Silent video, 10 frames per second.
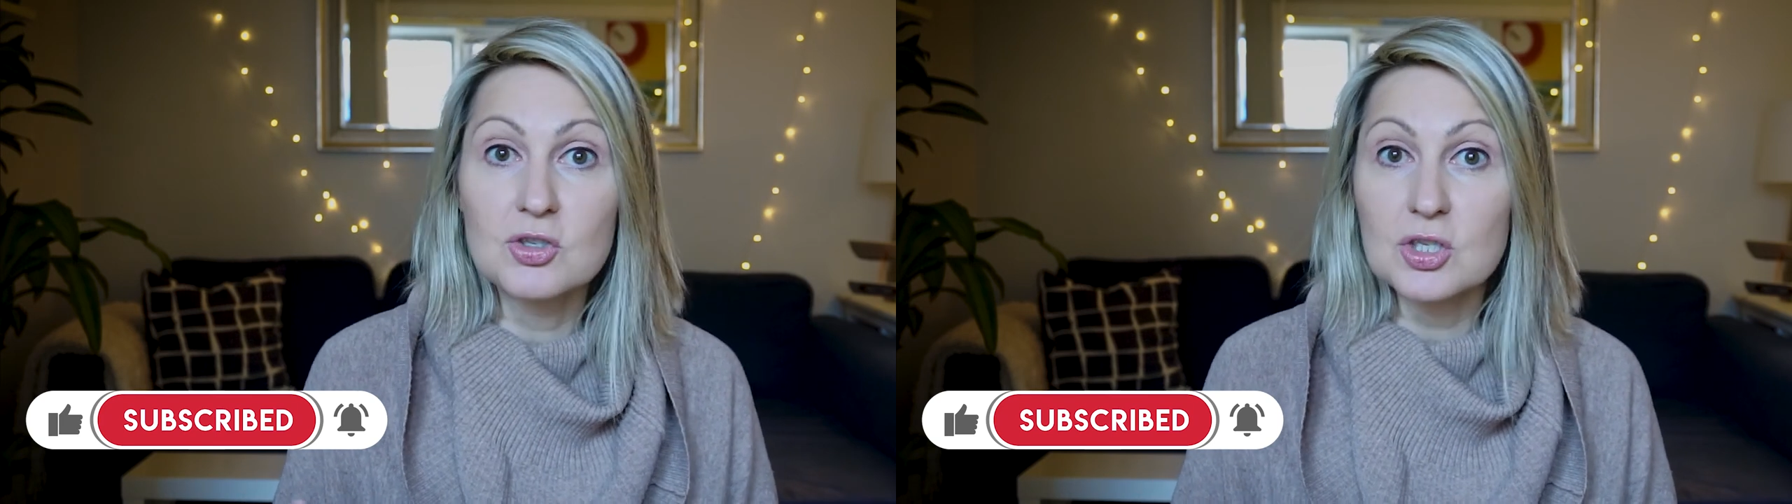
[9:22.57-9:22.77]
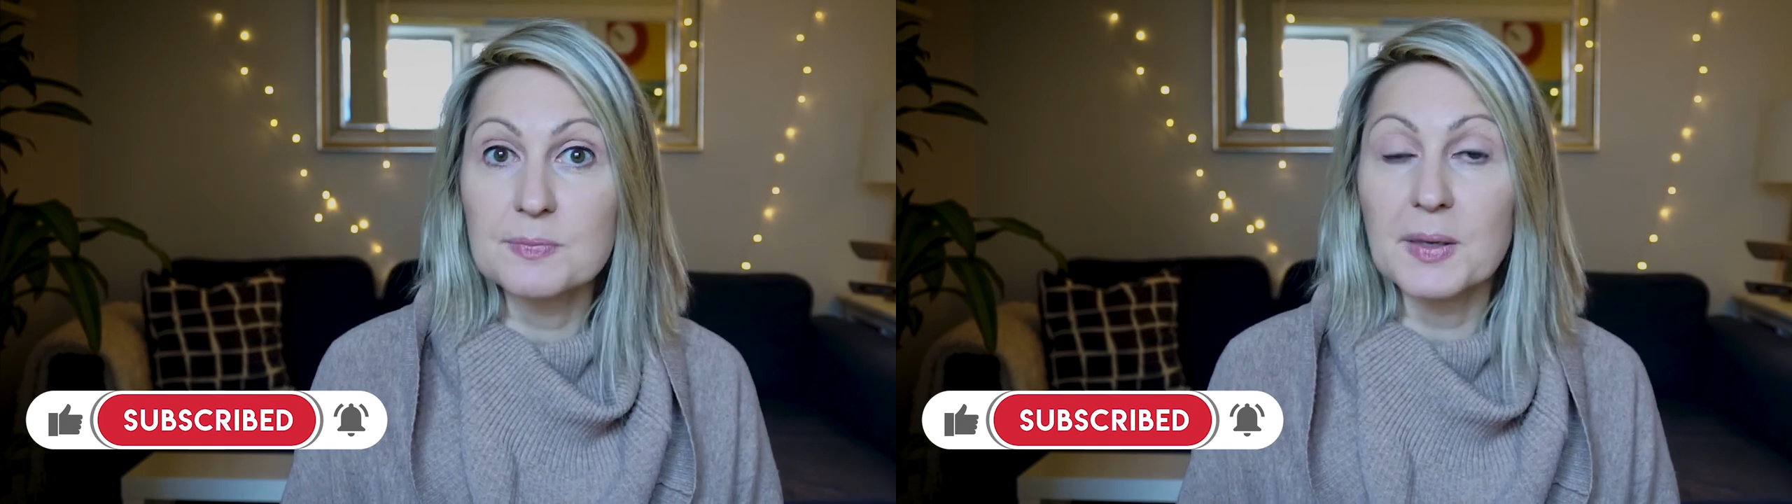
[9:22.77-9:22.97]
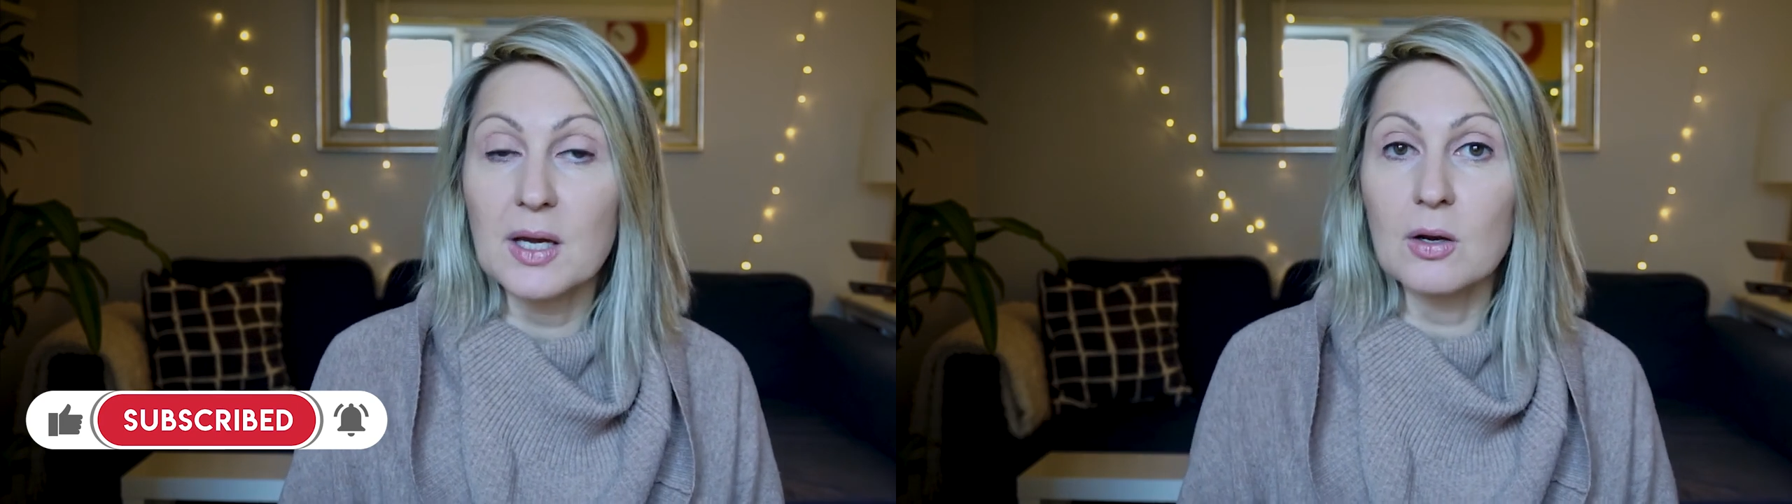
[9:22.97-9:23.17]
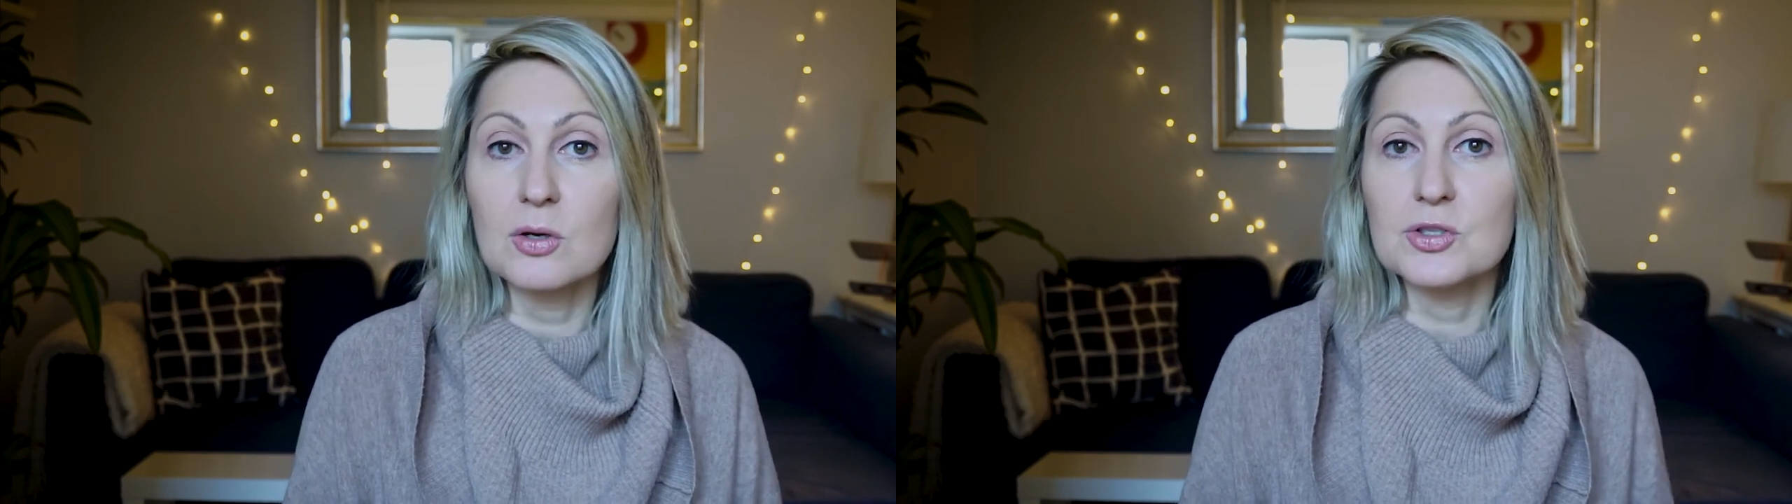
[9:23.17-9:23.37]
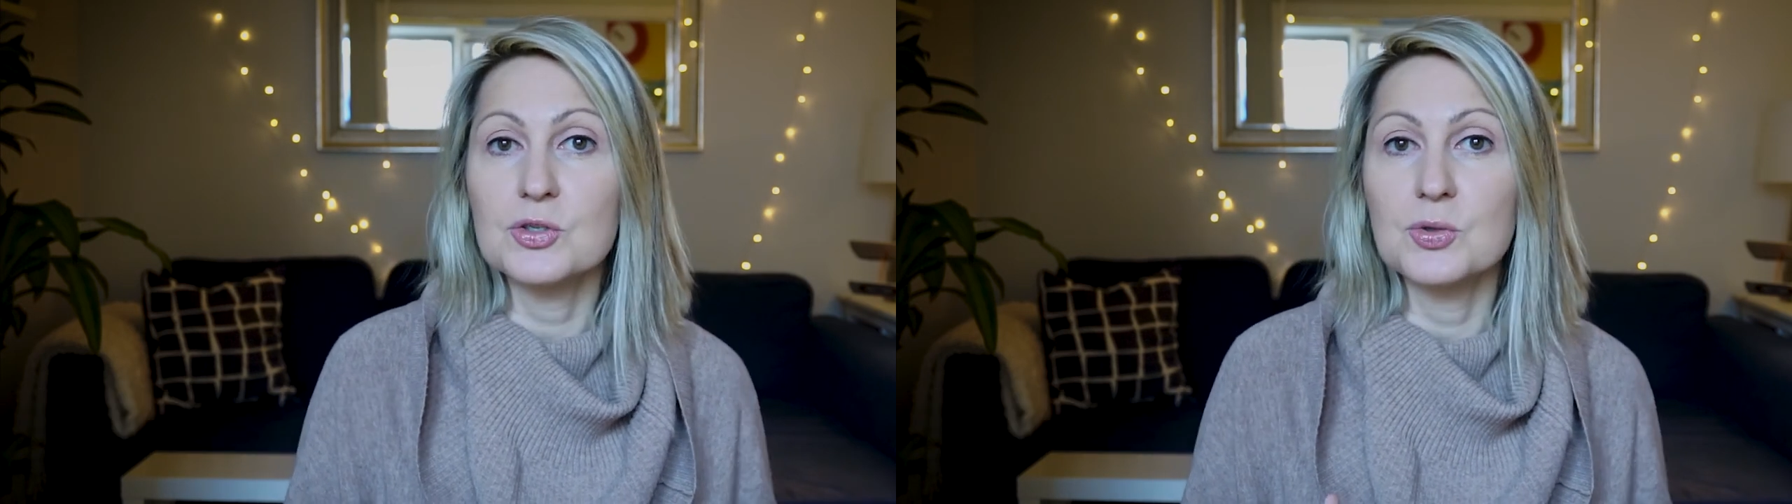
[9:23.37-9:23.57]
just
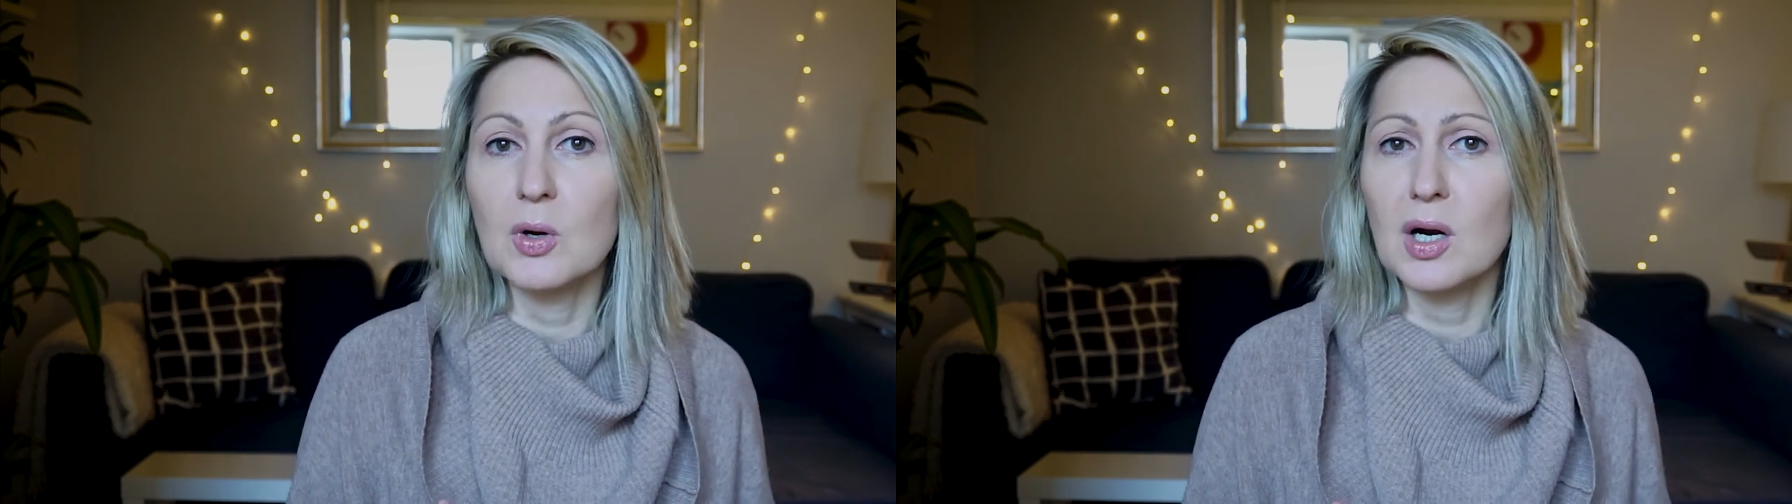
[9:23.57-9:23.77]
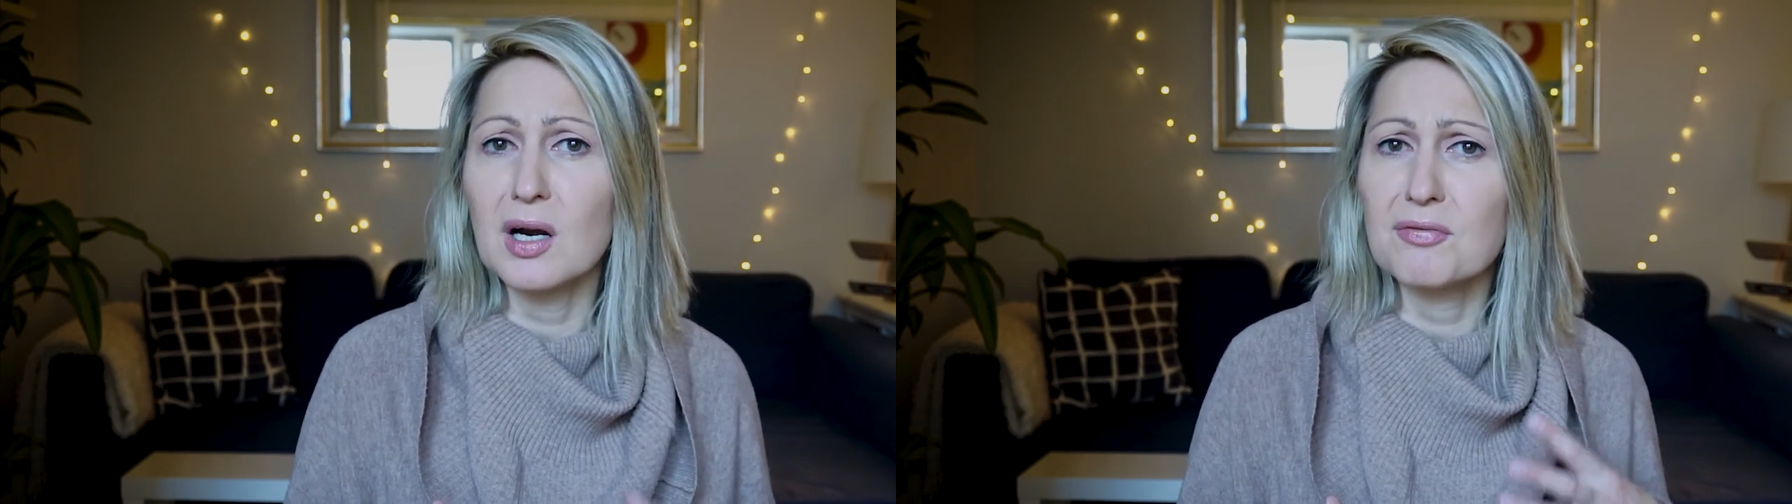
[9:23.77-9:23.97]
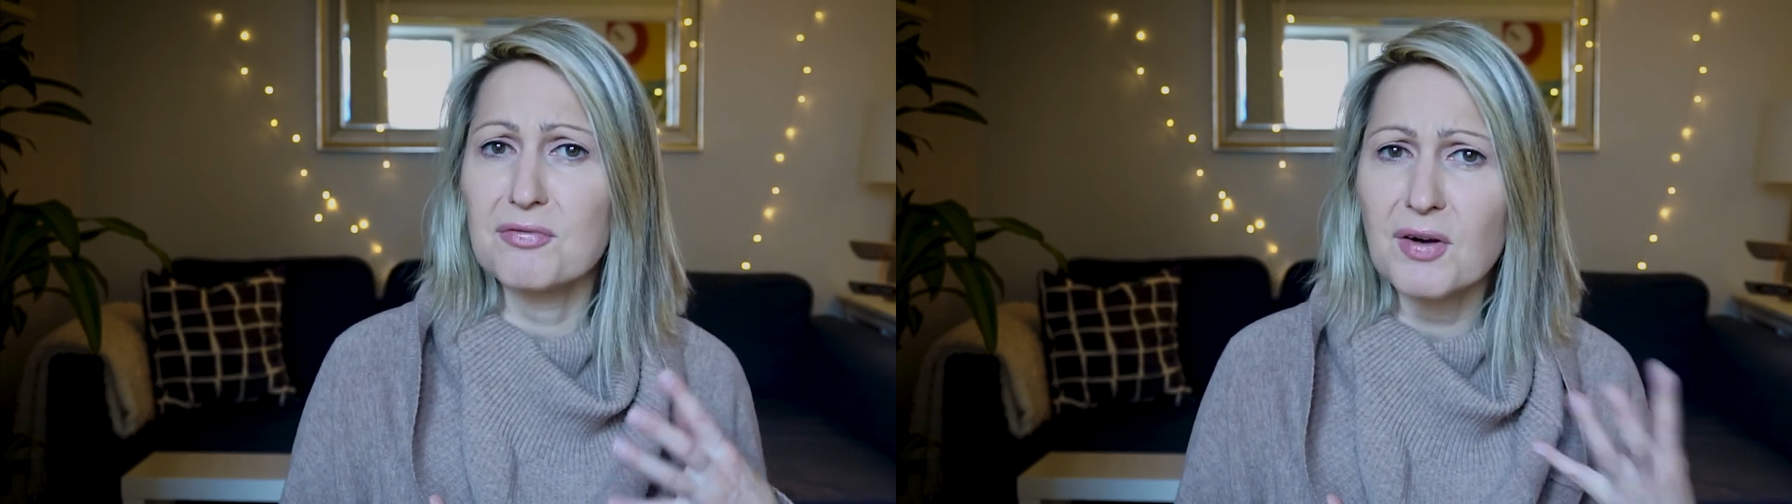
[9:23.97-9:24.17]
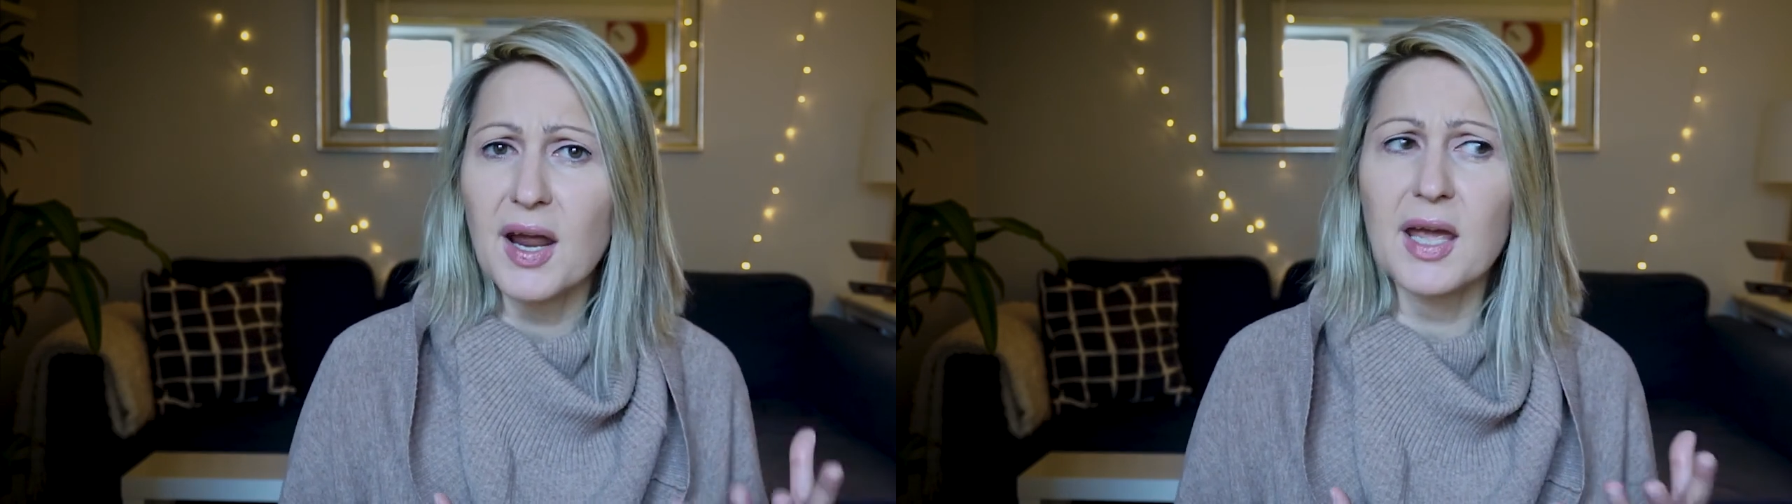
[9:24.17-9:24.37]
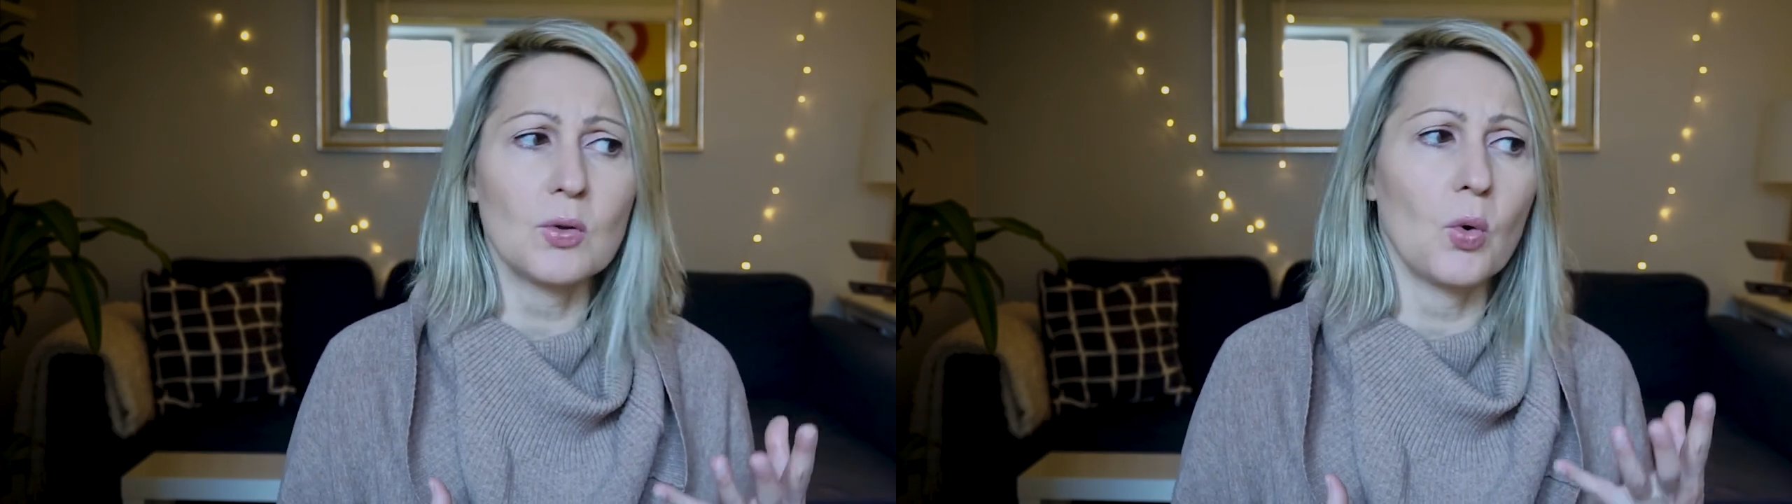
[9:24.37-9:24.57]
because you are afraid,